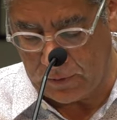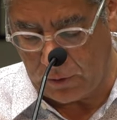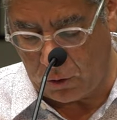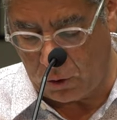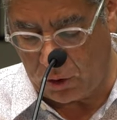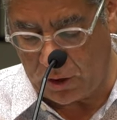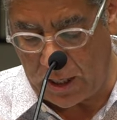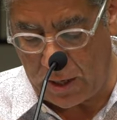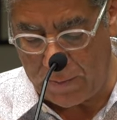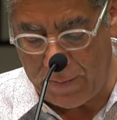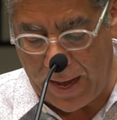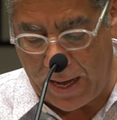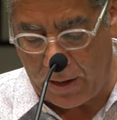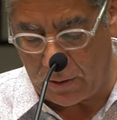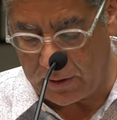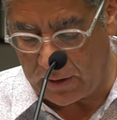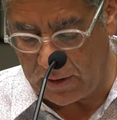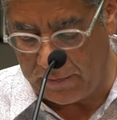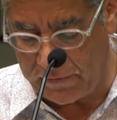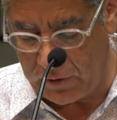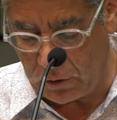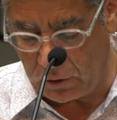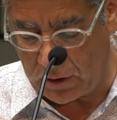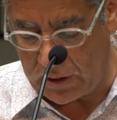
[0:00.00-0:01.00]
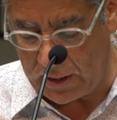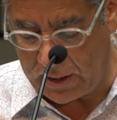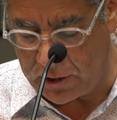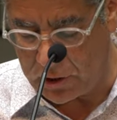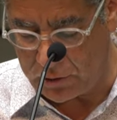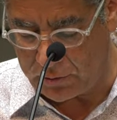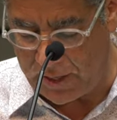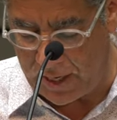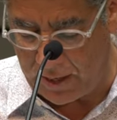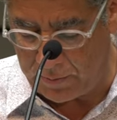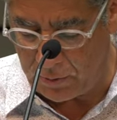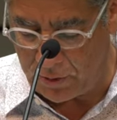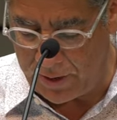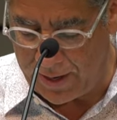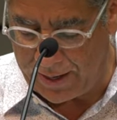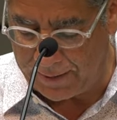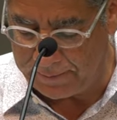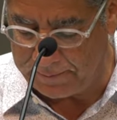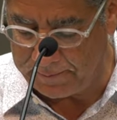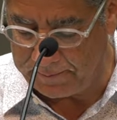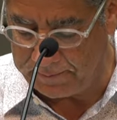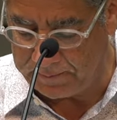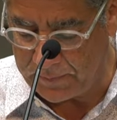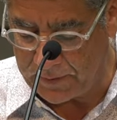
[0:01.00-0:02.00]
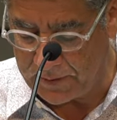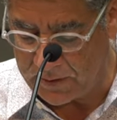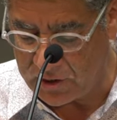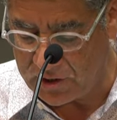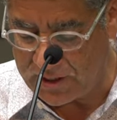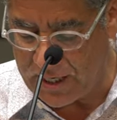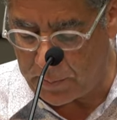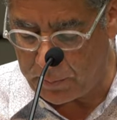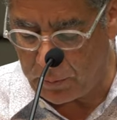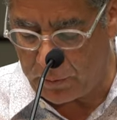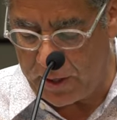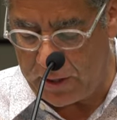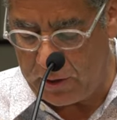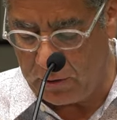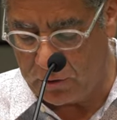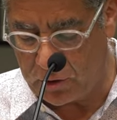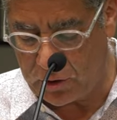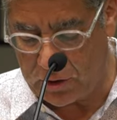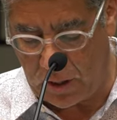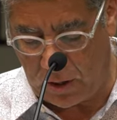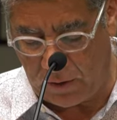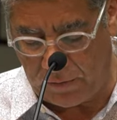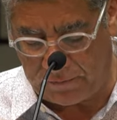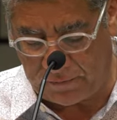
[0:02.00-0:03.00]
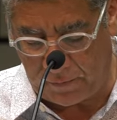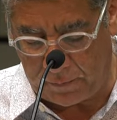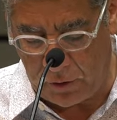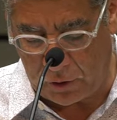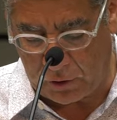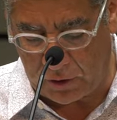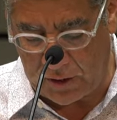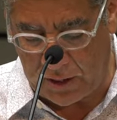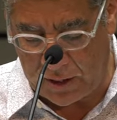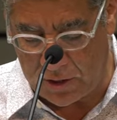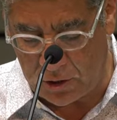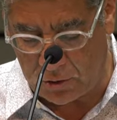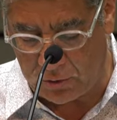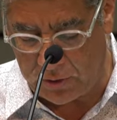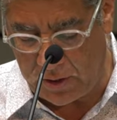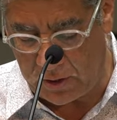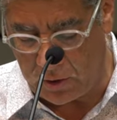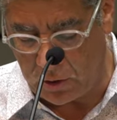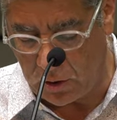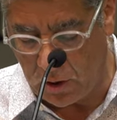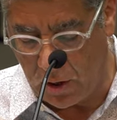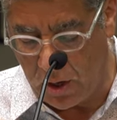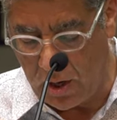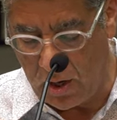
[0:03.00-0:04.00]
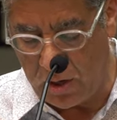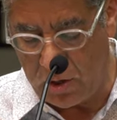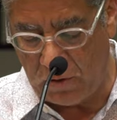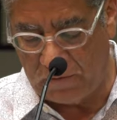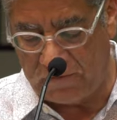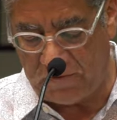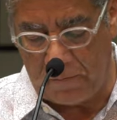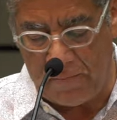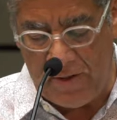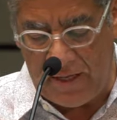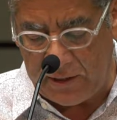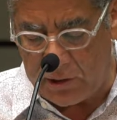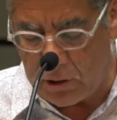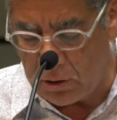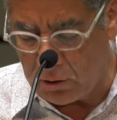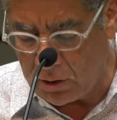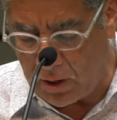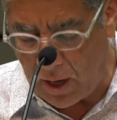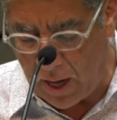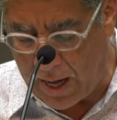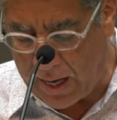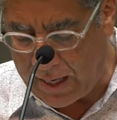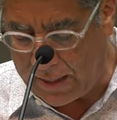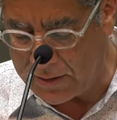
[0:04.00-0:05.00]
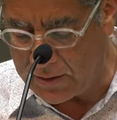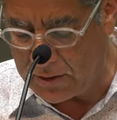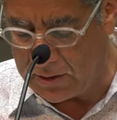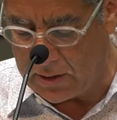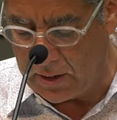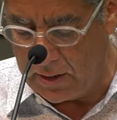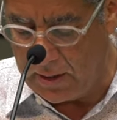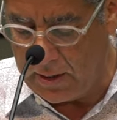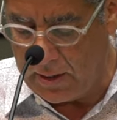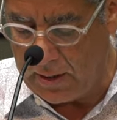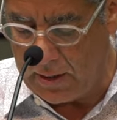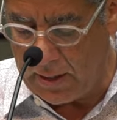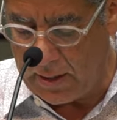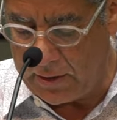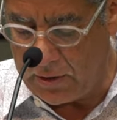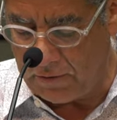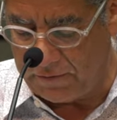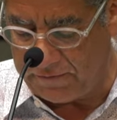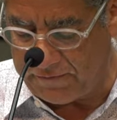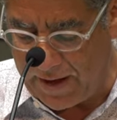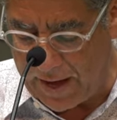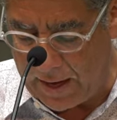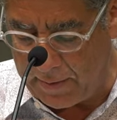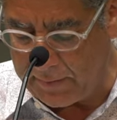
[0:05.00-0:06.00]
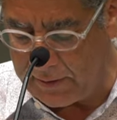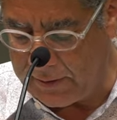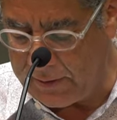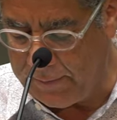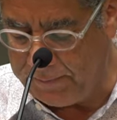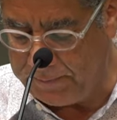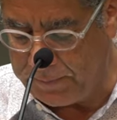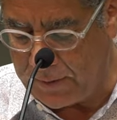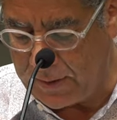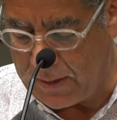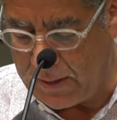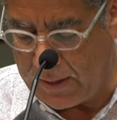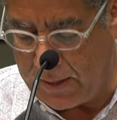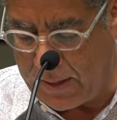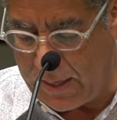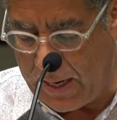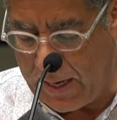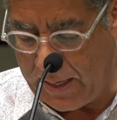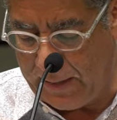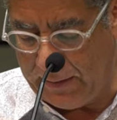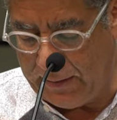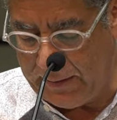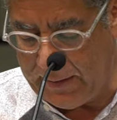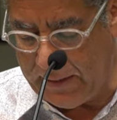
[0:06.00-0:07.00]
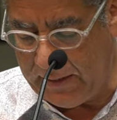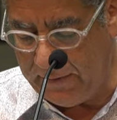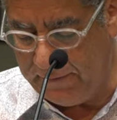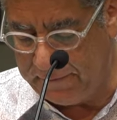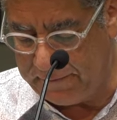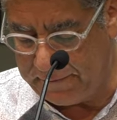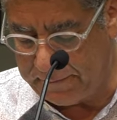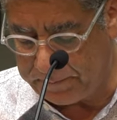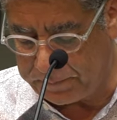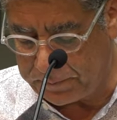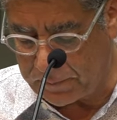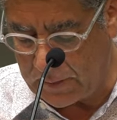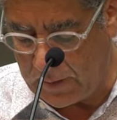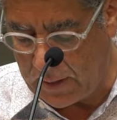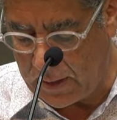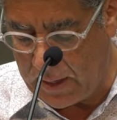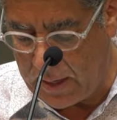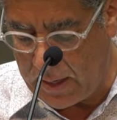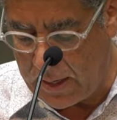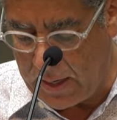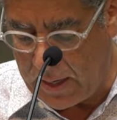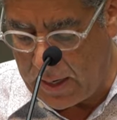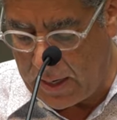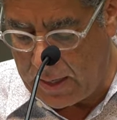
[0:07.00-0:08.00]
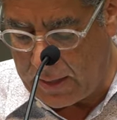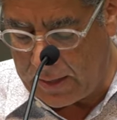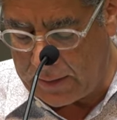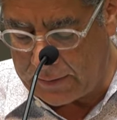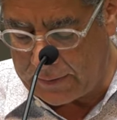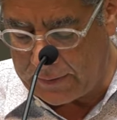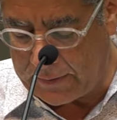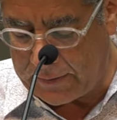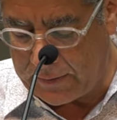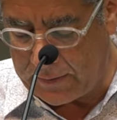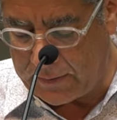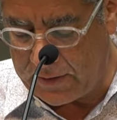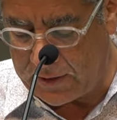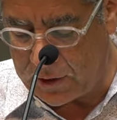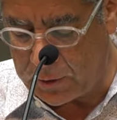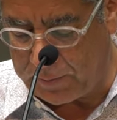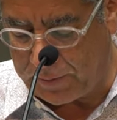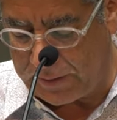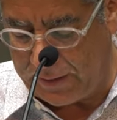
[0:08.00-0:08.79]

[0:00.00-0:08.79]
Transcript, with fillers: or come out of your country, Abraham. Separate yourself from your country and your, your familial gods, your family, and leave this